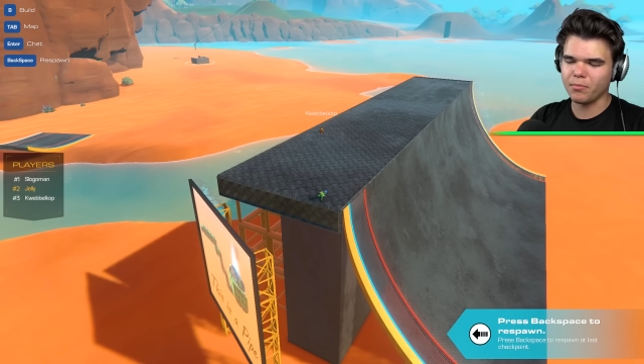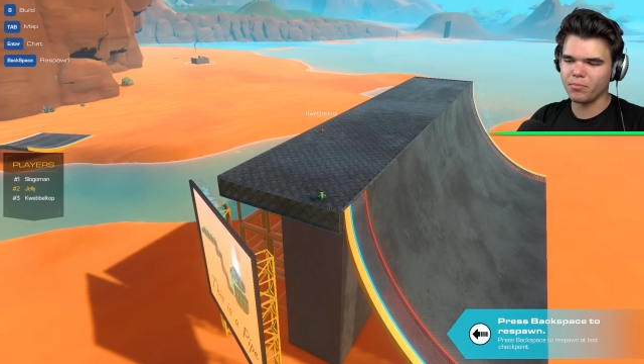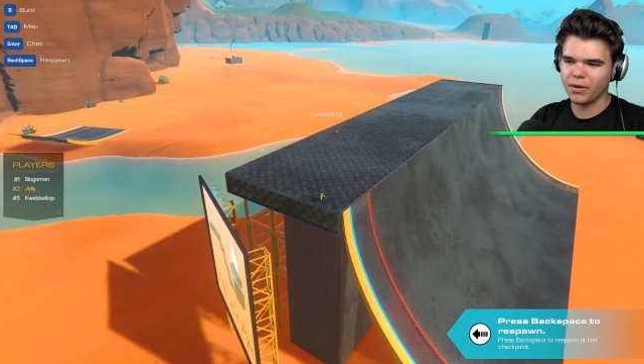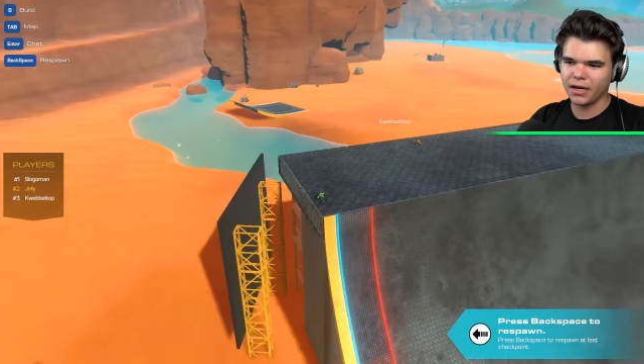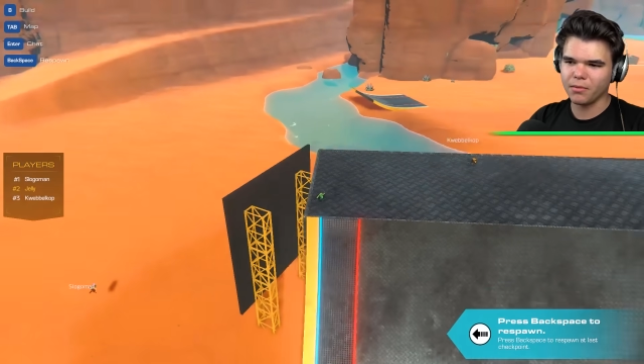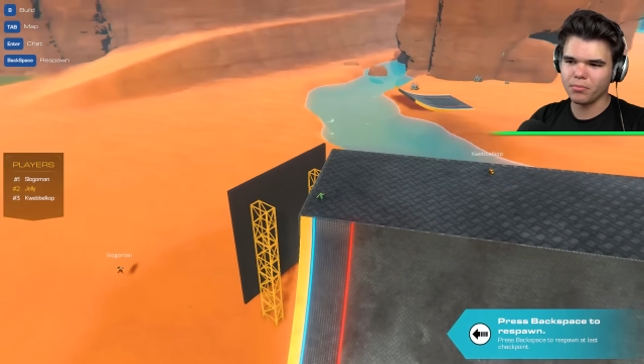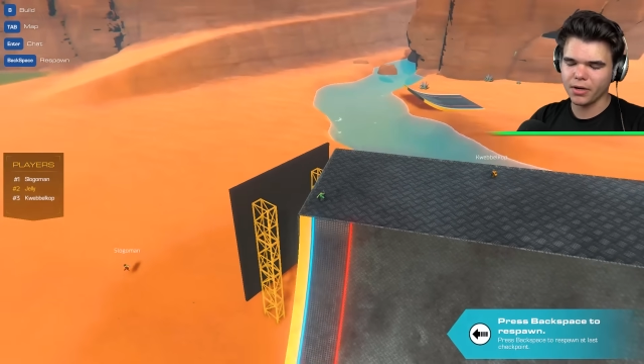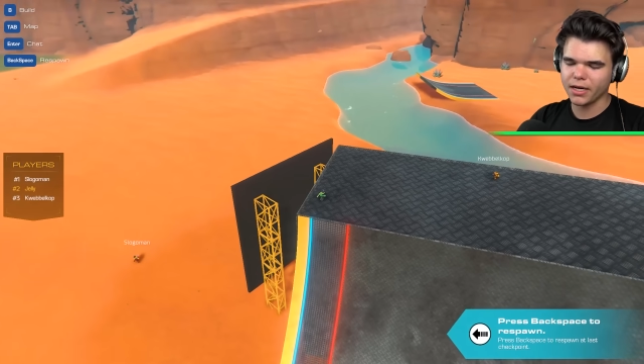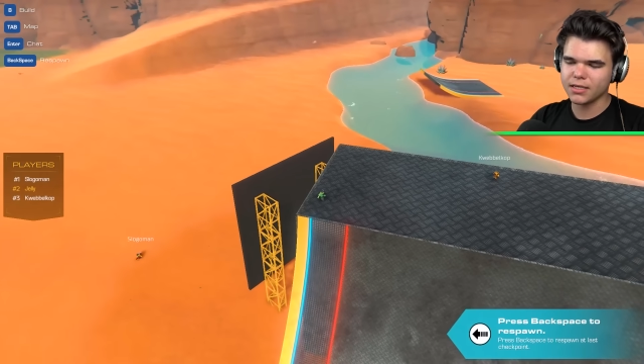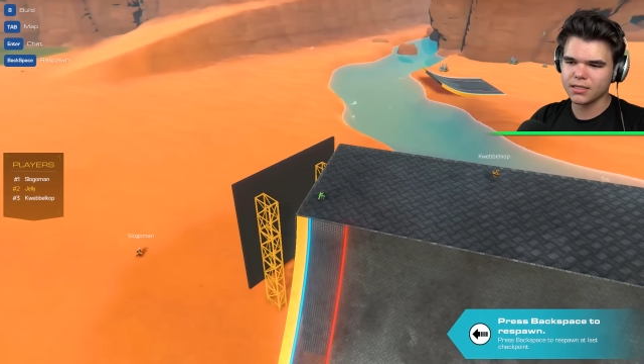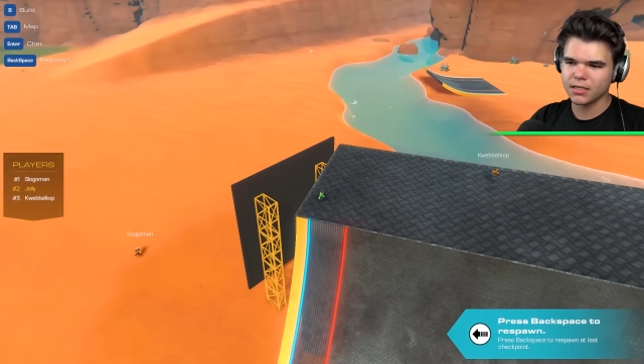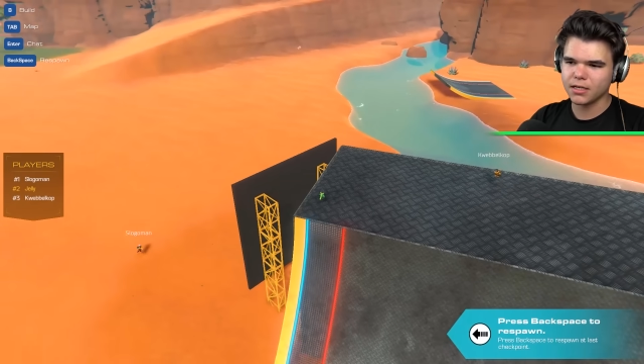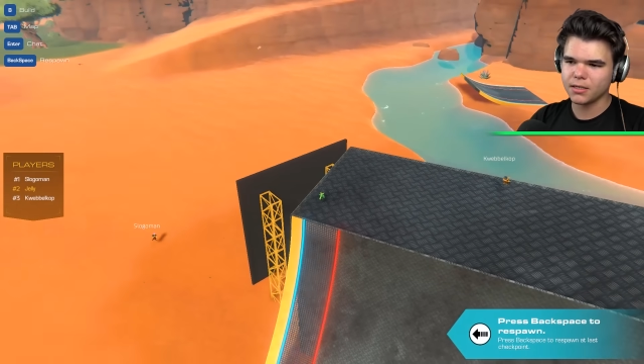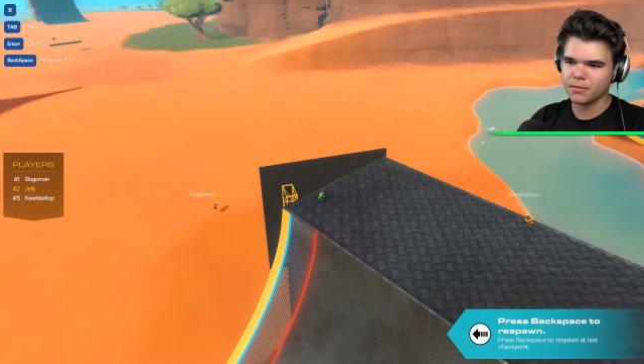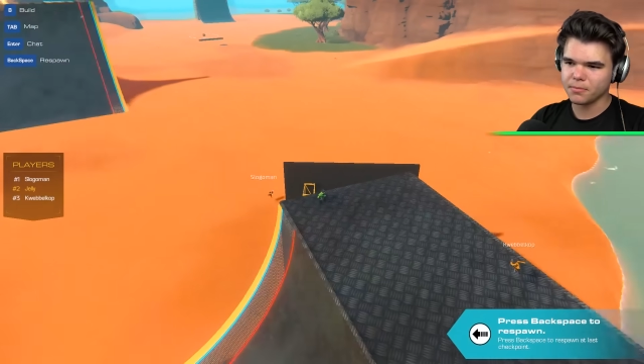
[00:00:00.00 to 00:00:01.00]
it worked,
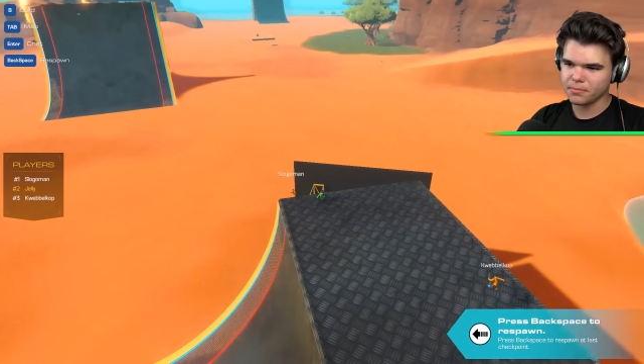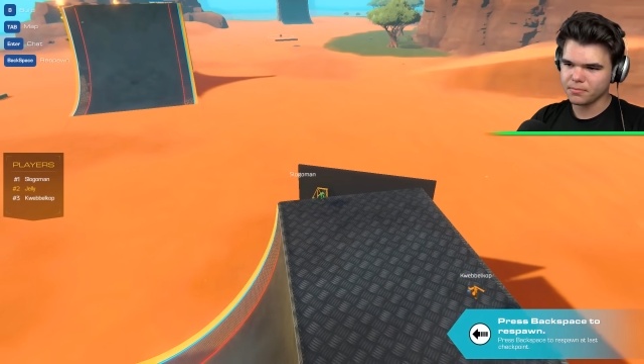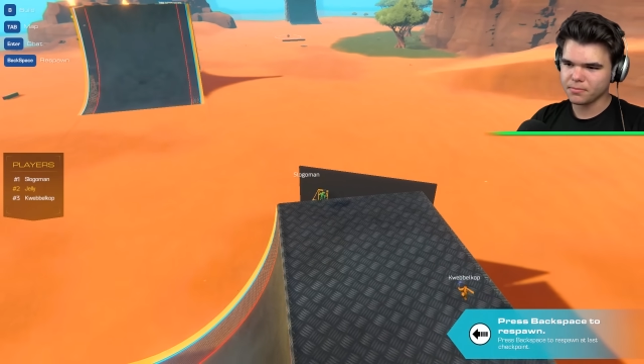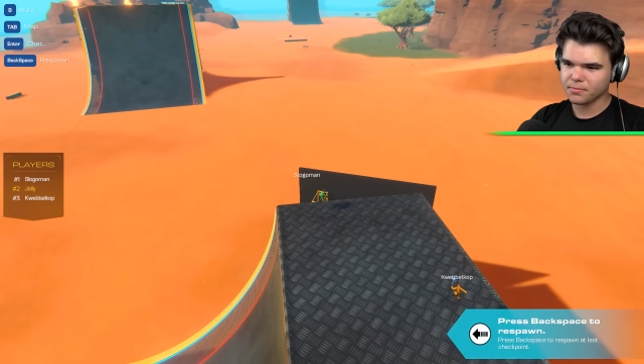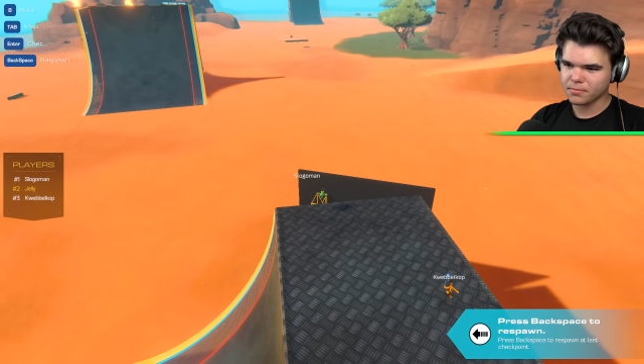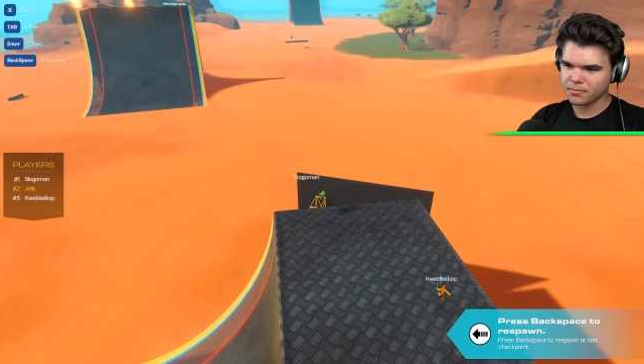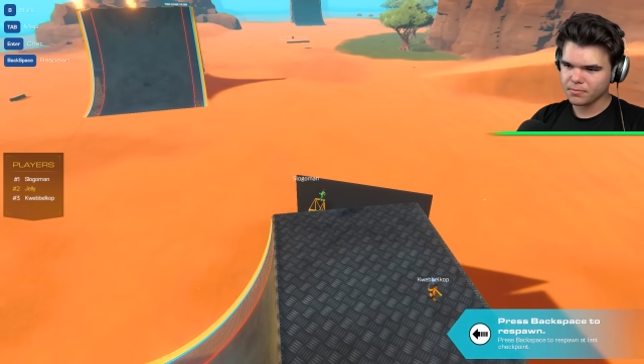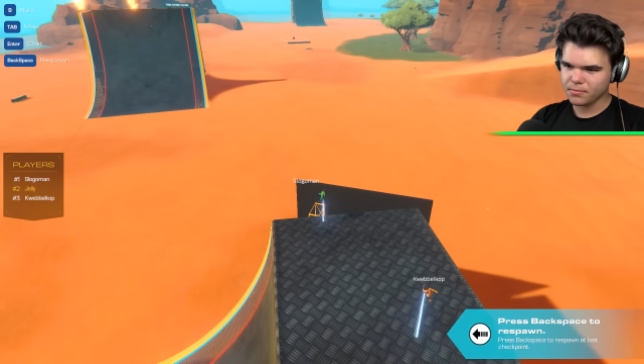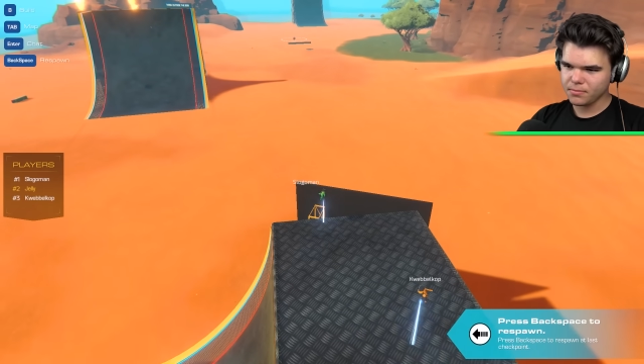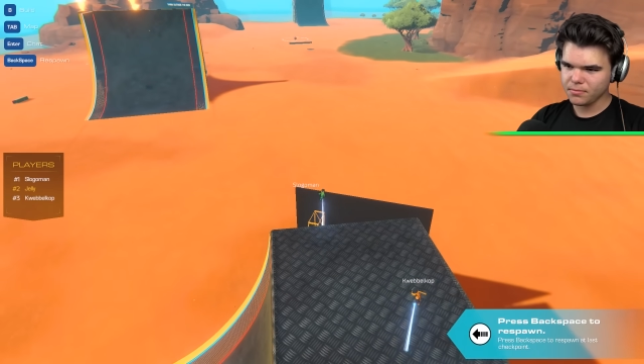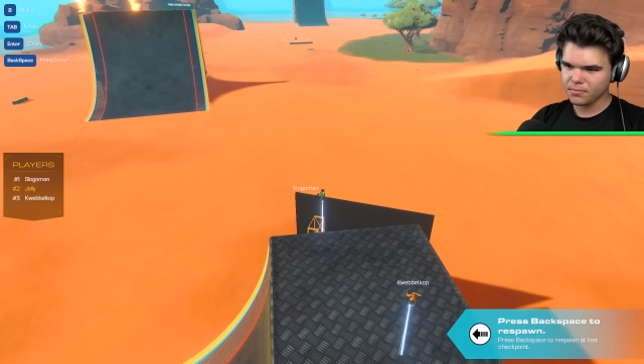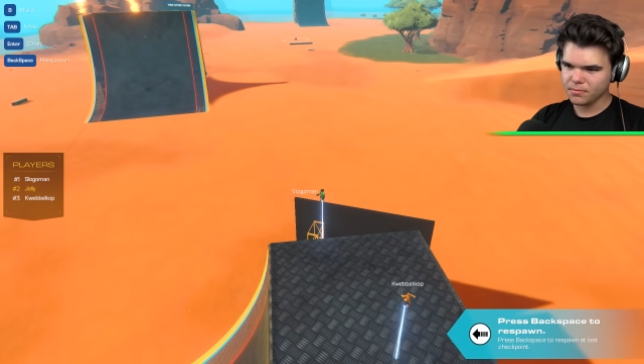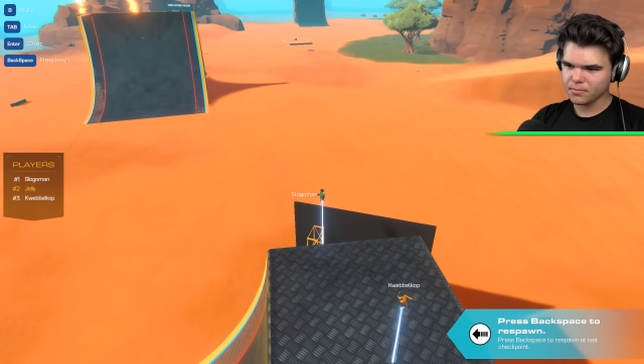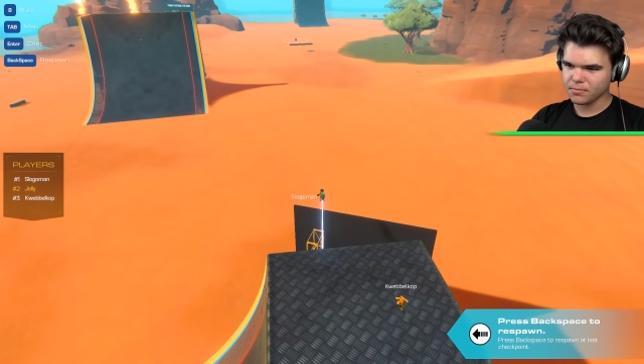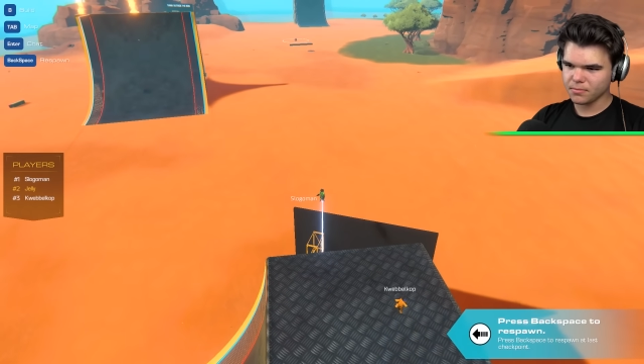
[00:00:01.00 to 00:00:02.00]
Jelly. It
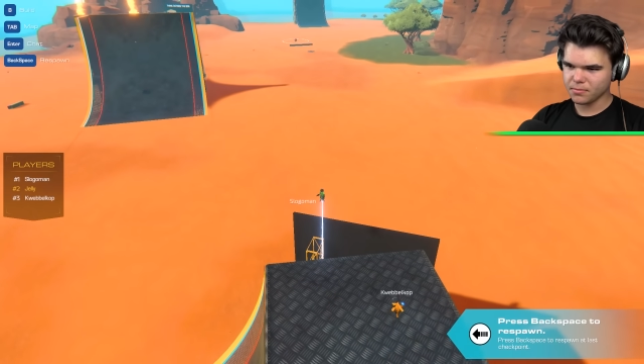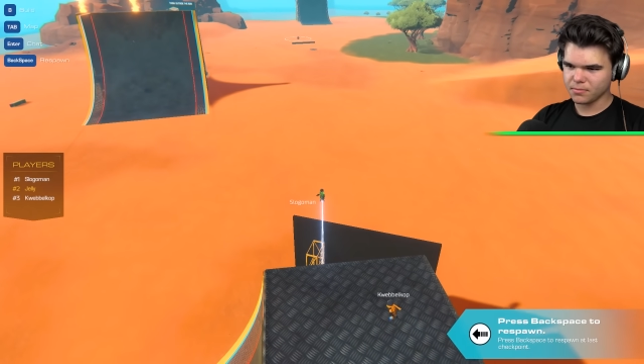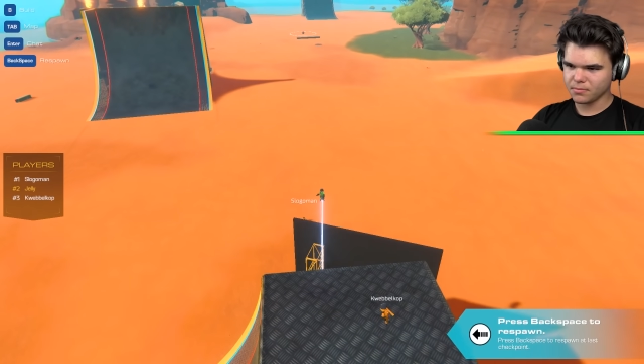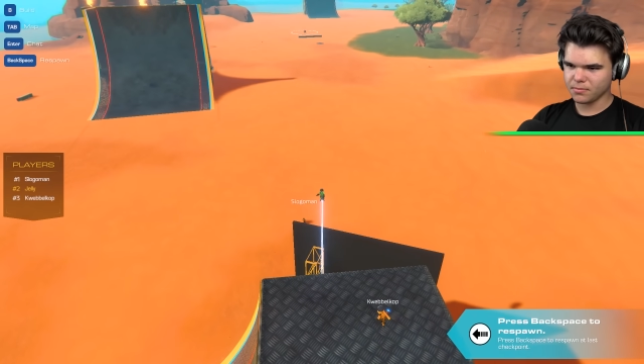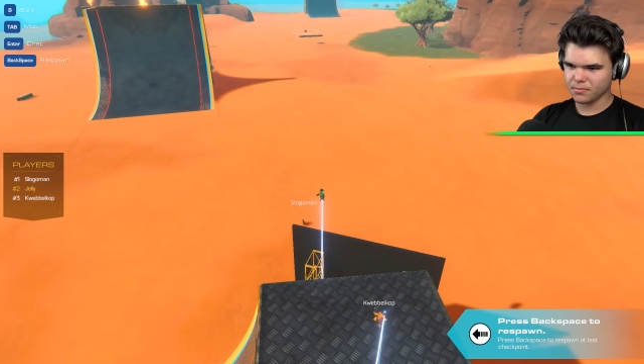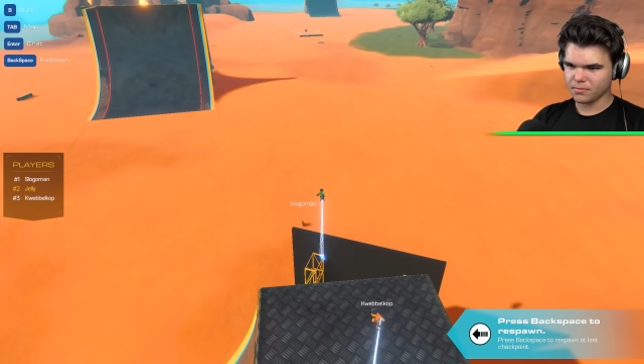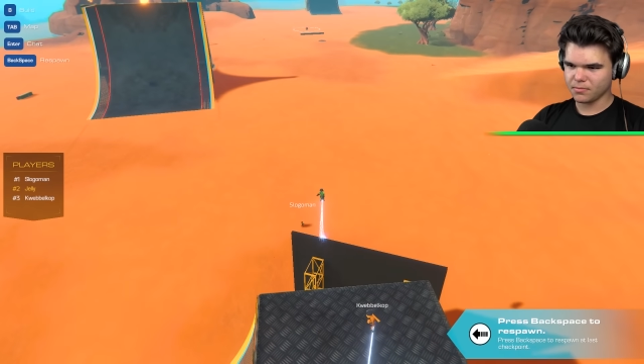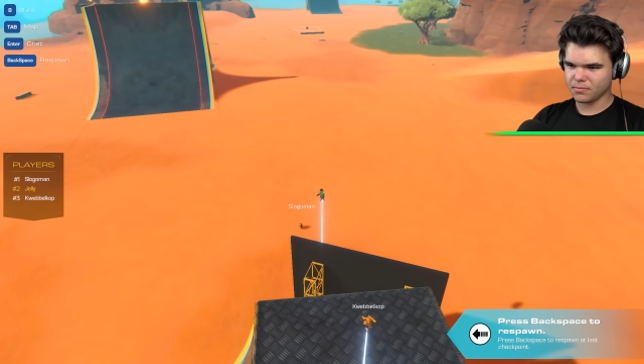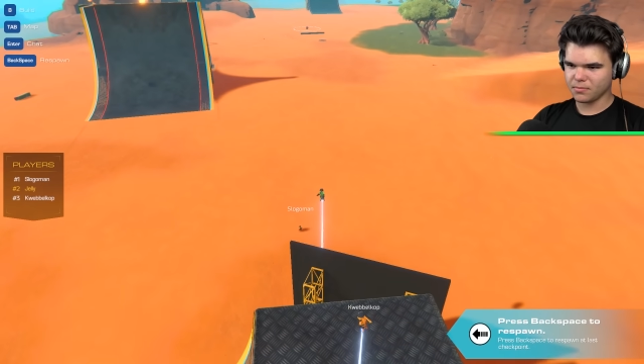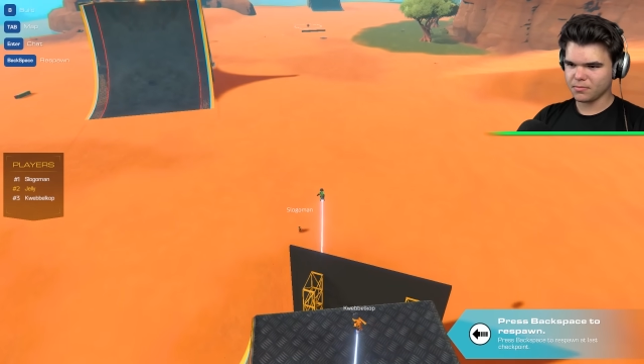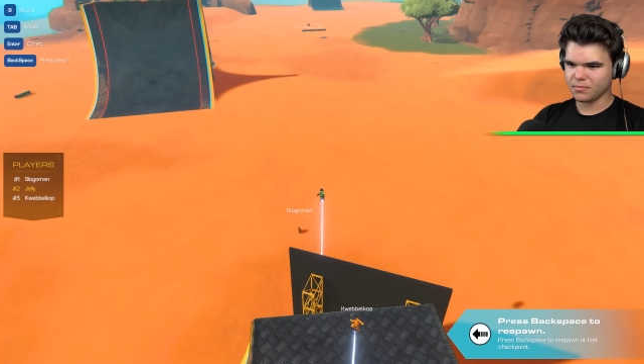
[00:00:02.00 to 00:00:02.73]
worked very well.